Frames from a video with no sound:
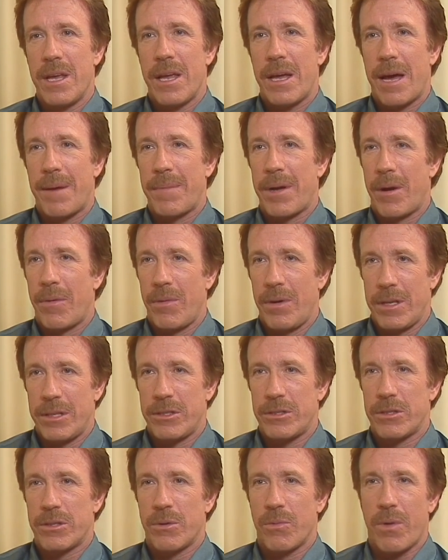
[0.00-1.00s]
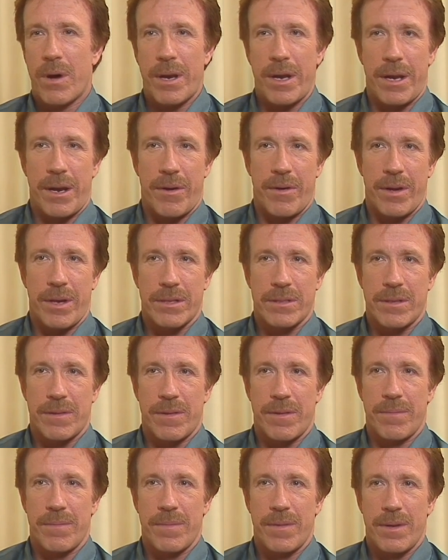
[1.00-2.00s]
I'm not really sure what areas
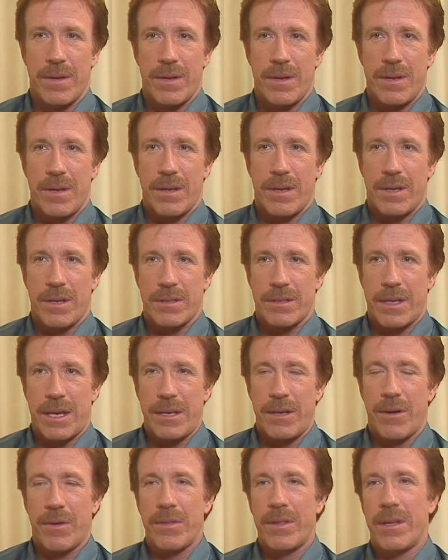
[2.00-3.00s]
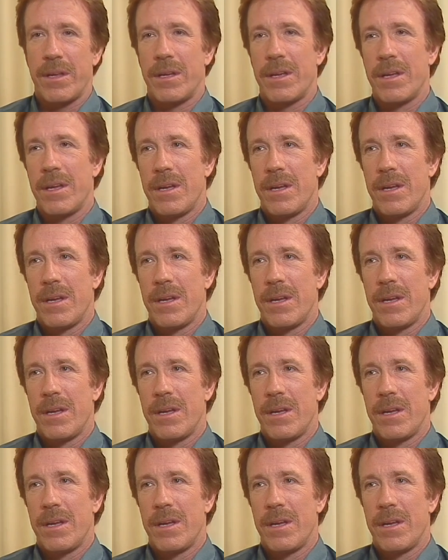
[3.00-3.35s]
because I know they're